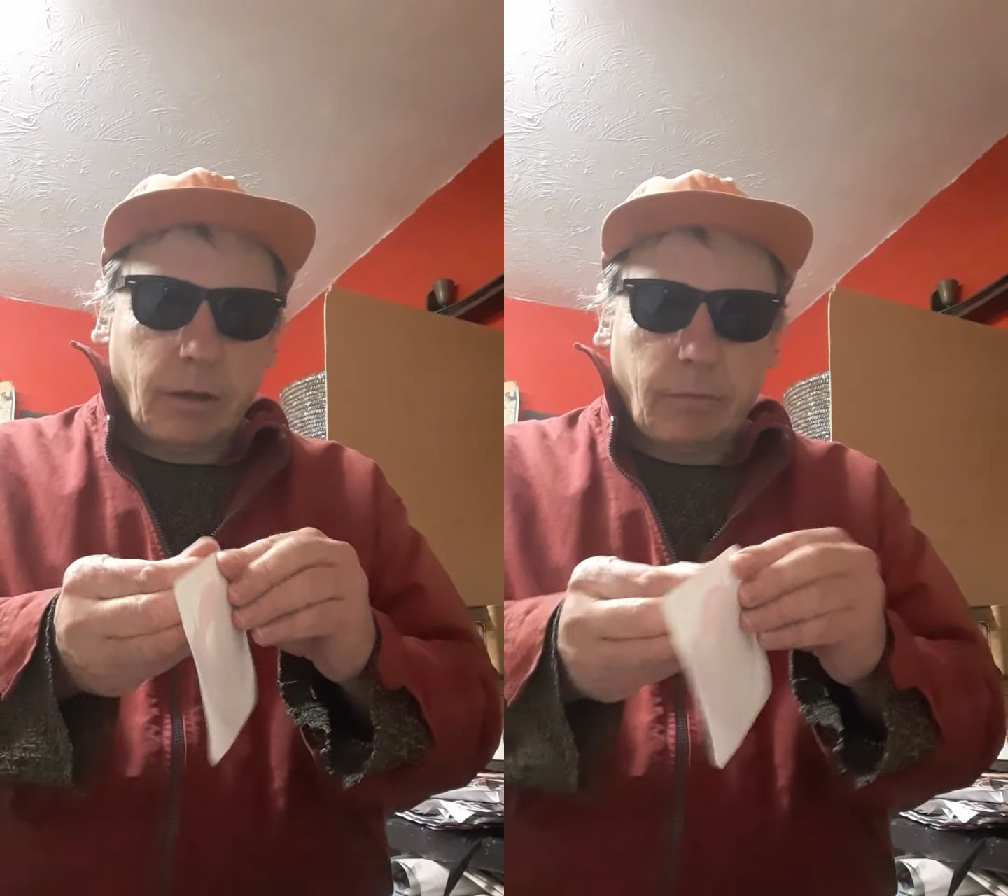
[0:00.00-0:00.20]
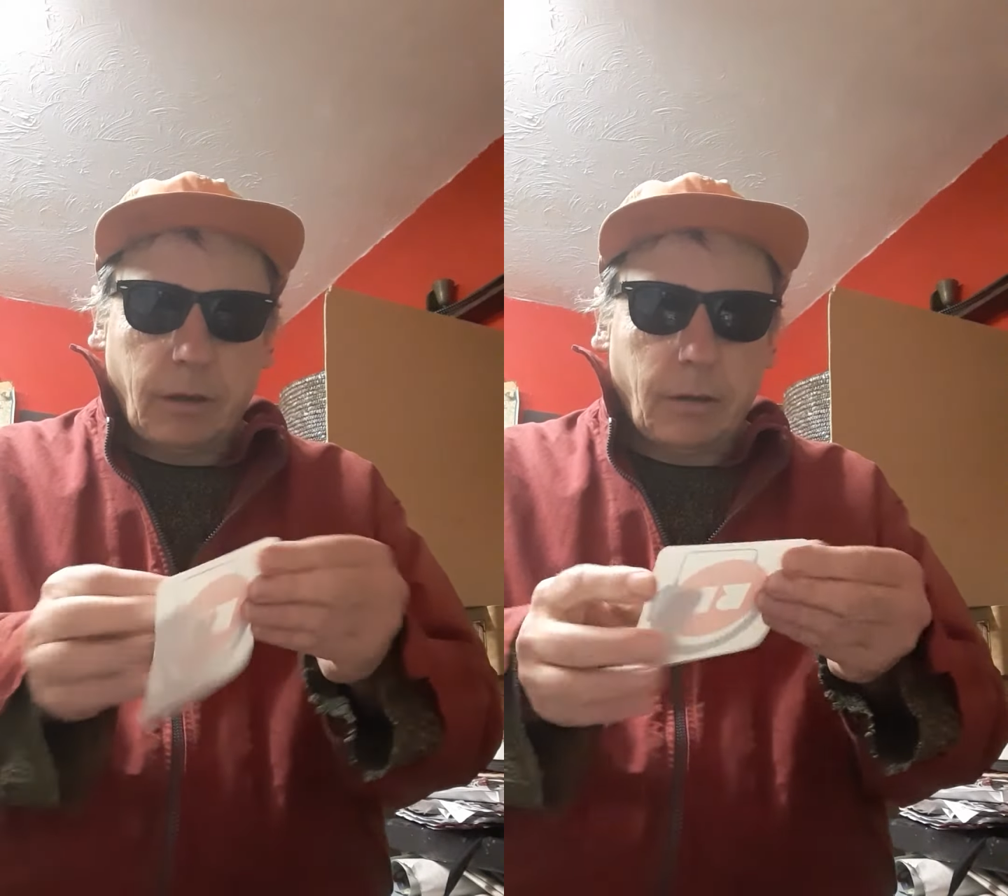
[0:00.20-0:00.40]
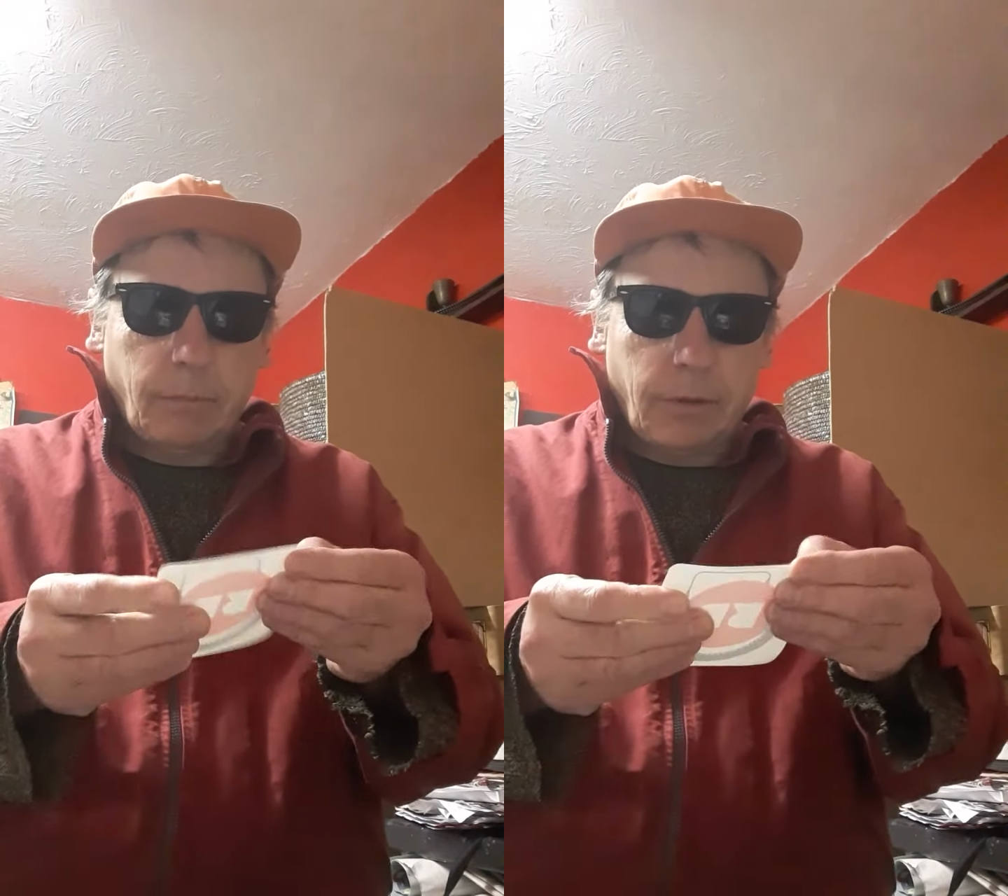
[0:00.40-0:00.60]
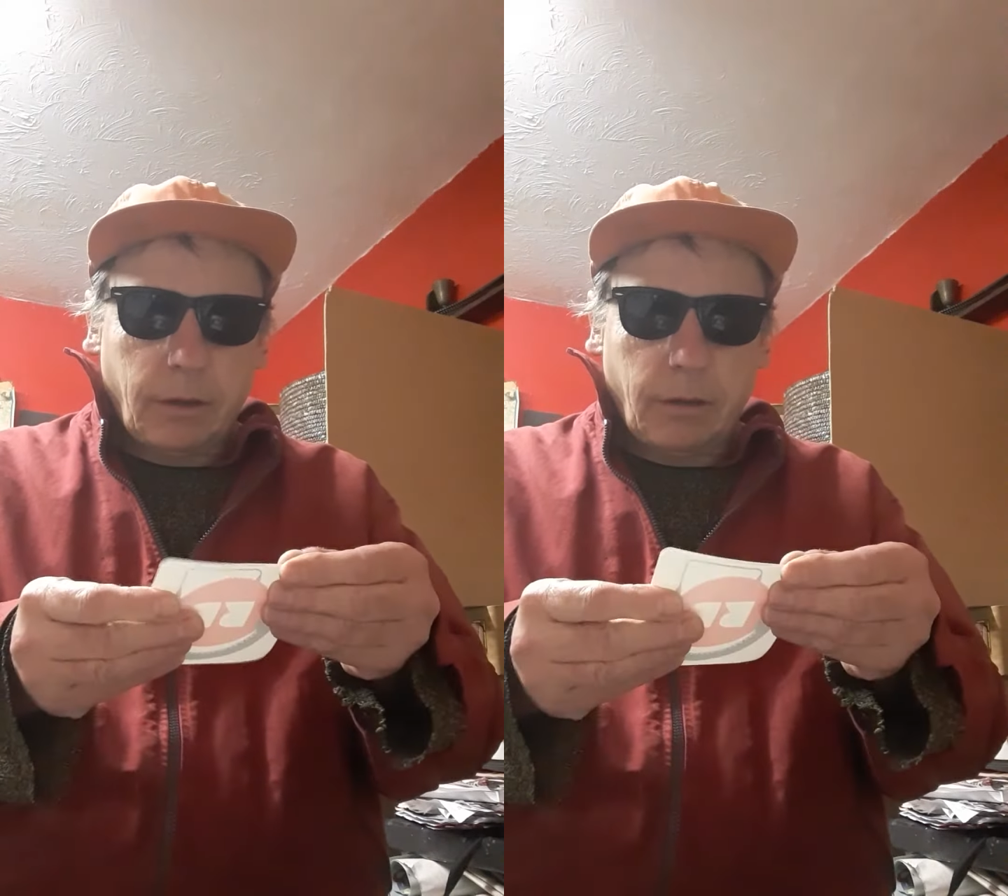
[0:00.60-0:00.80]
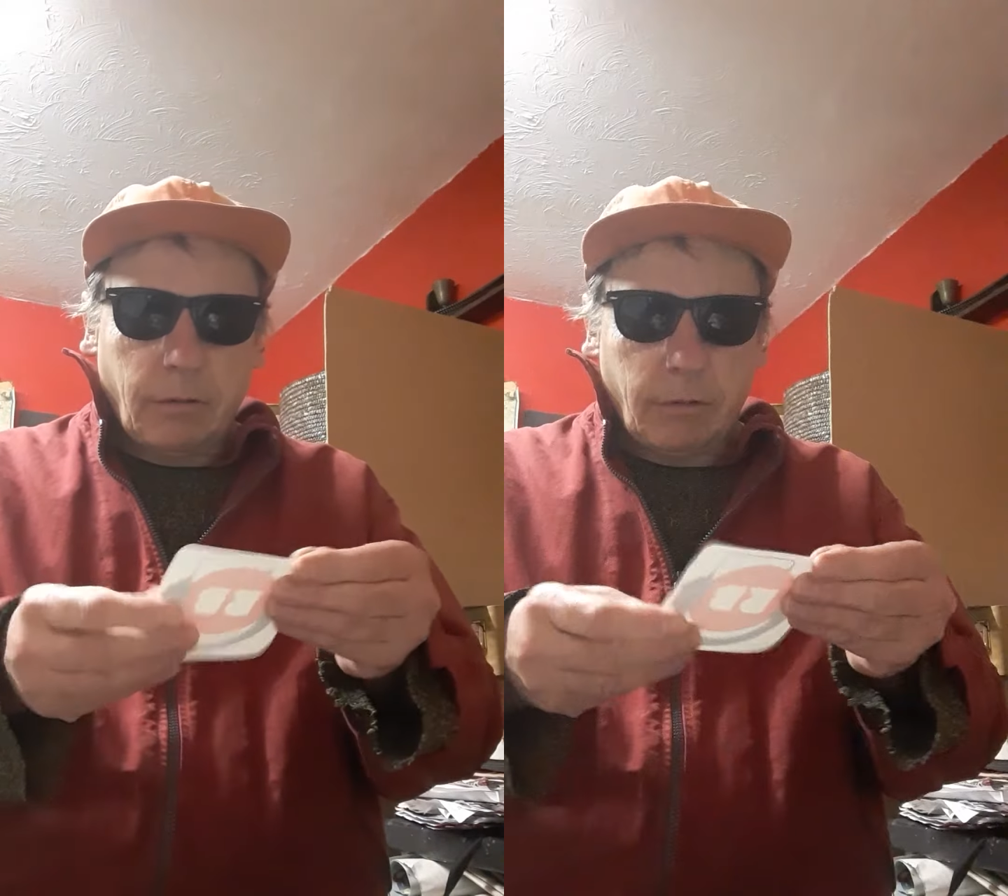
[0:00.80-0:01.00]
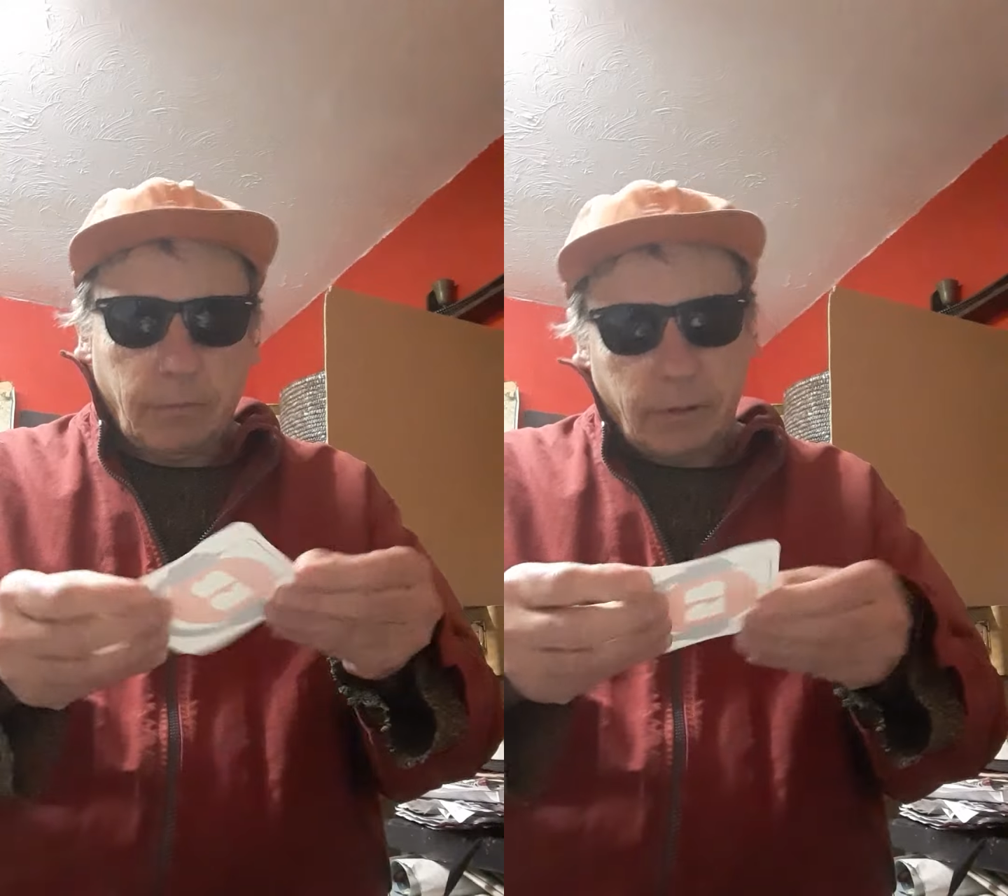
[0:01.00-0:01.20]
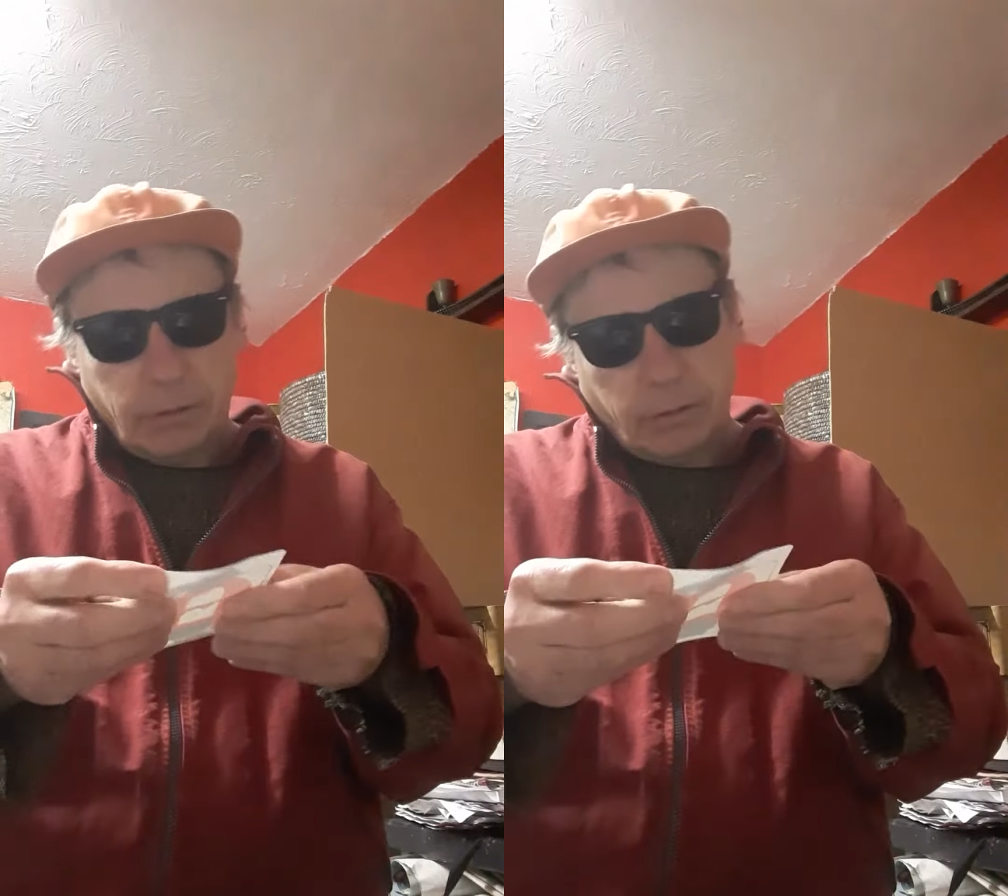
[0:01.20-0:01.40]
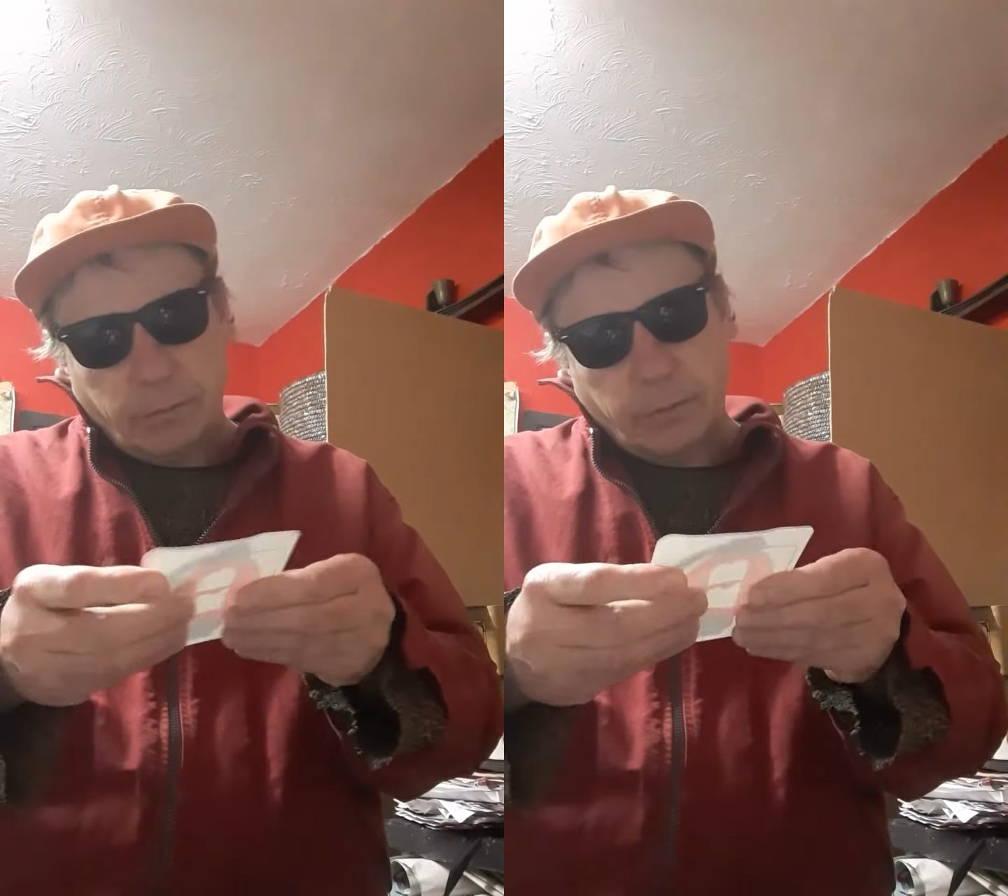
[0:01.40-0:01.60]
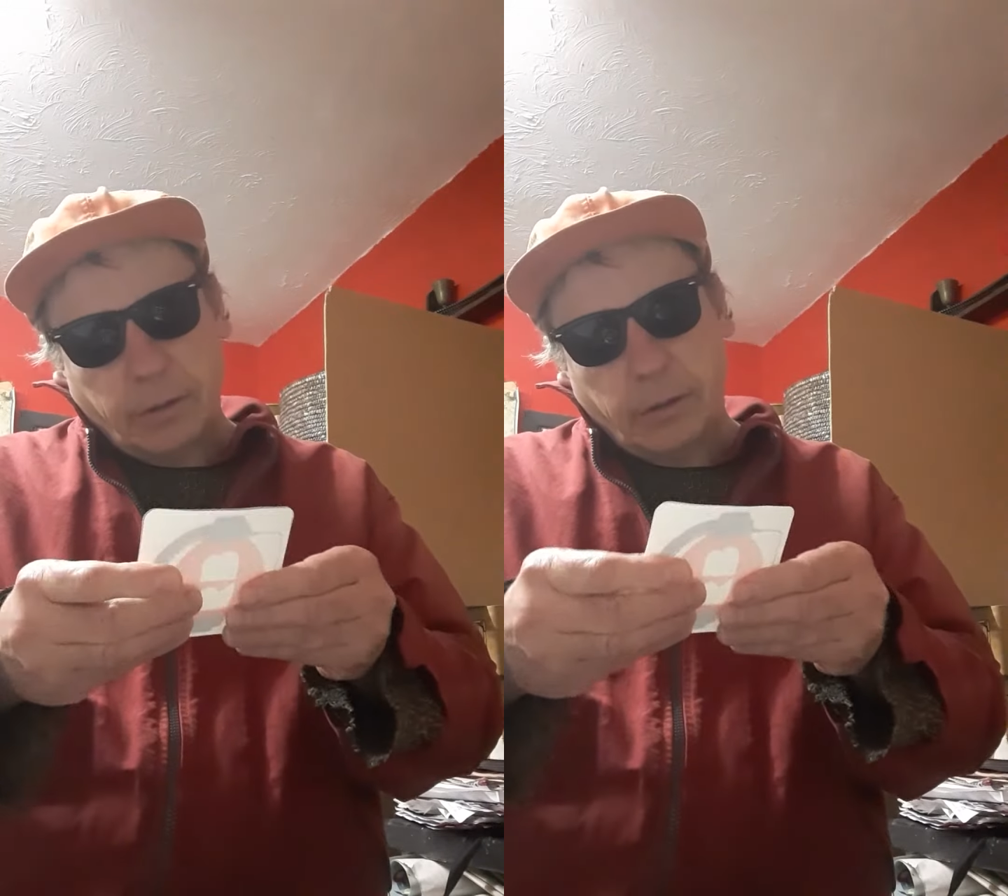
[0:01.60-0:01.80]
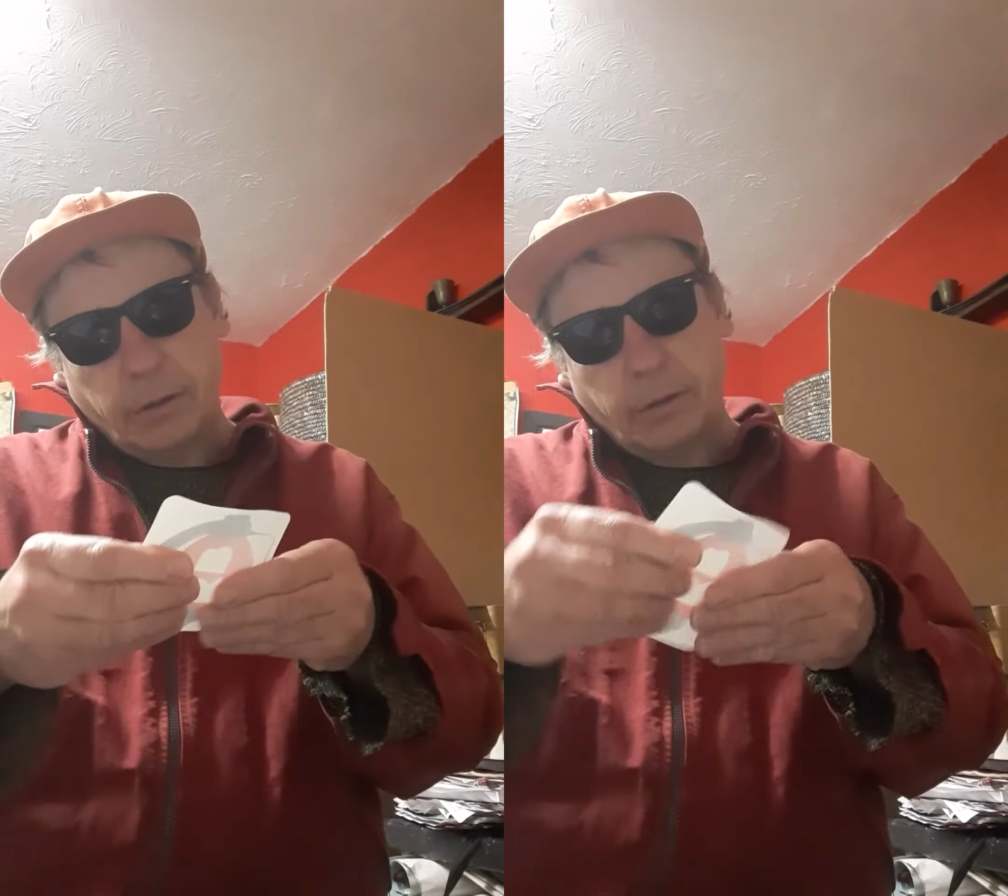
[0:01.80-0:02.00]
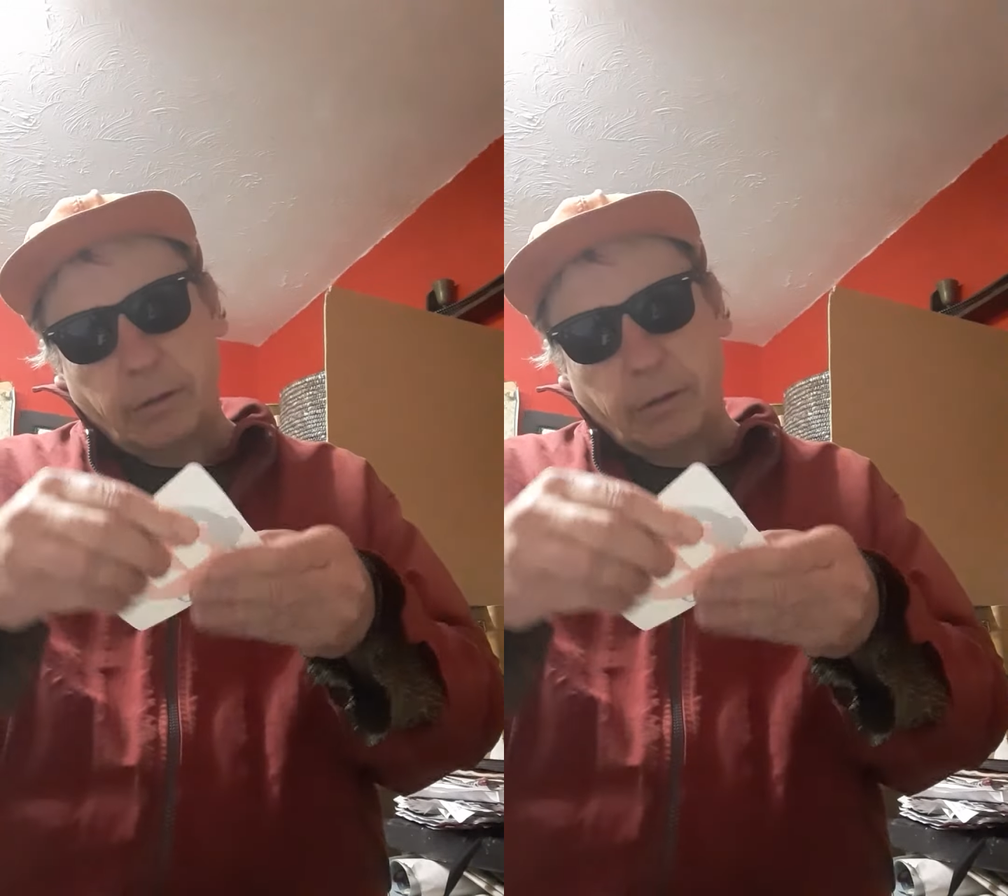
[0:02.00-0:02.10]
it might be or it might not be.